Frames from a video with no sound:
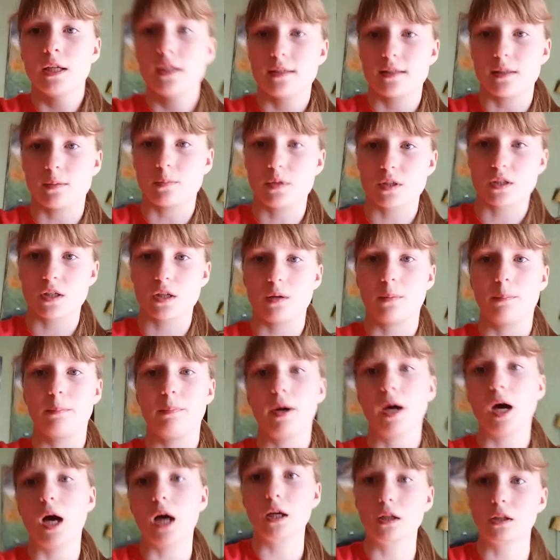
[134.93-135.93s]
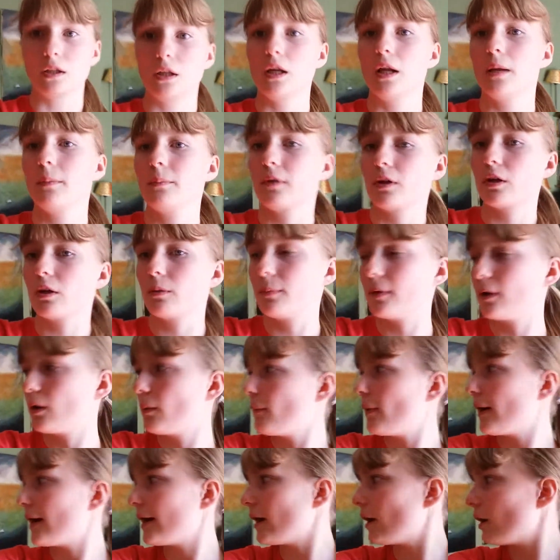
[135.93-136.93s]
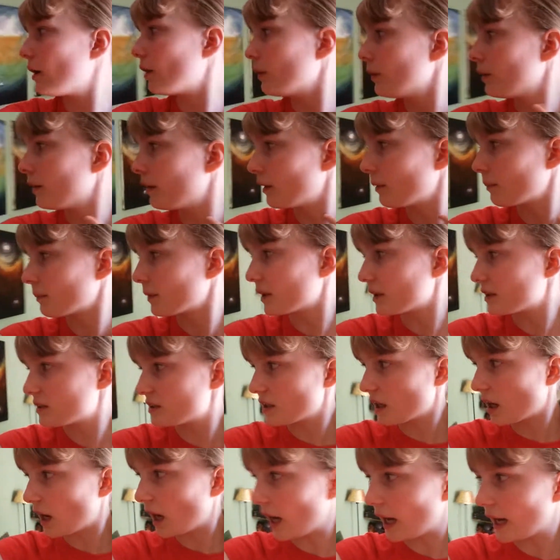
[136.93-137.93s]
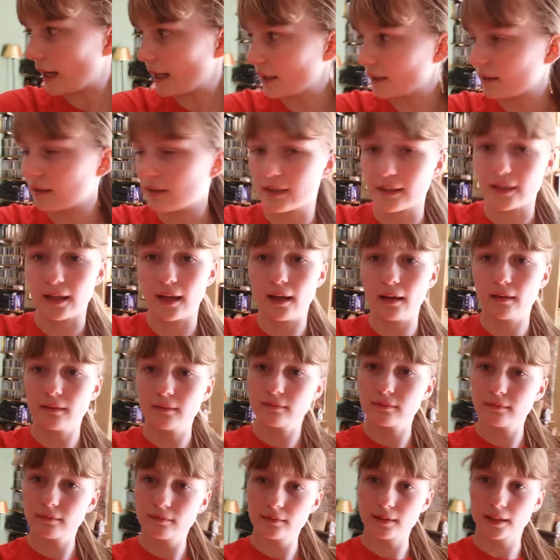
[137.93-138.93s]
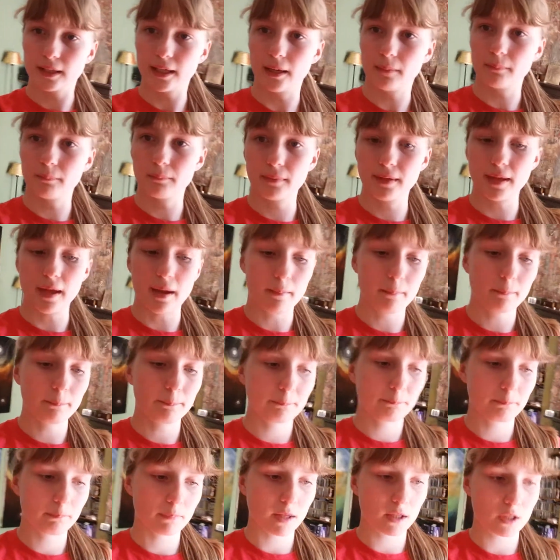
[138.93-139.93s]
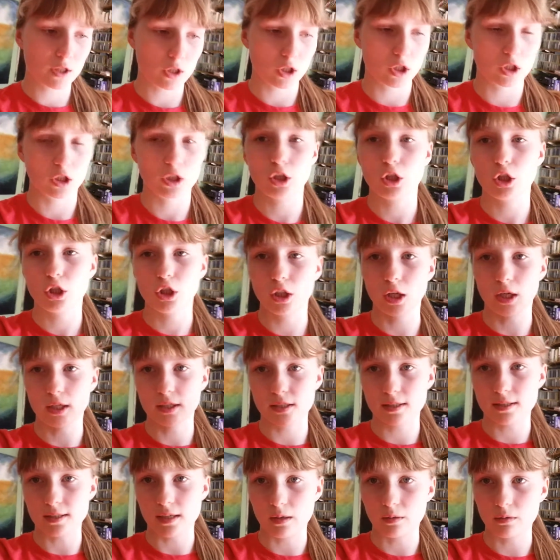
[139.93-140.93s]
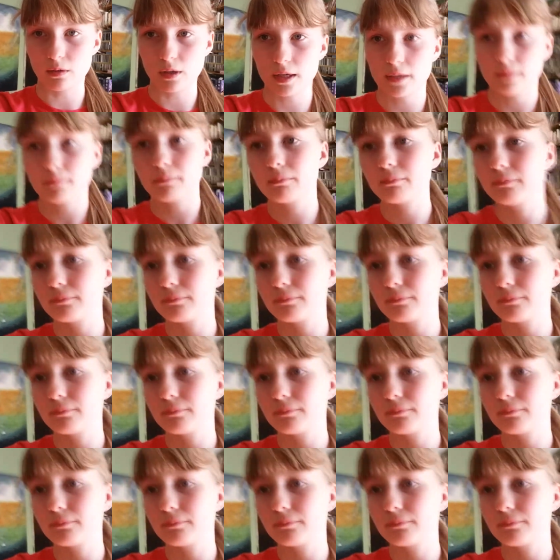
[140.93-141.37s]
someone's gonna burgle and I'm gonna be on my own and I'm gonna die. And yeah, you understand, right?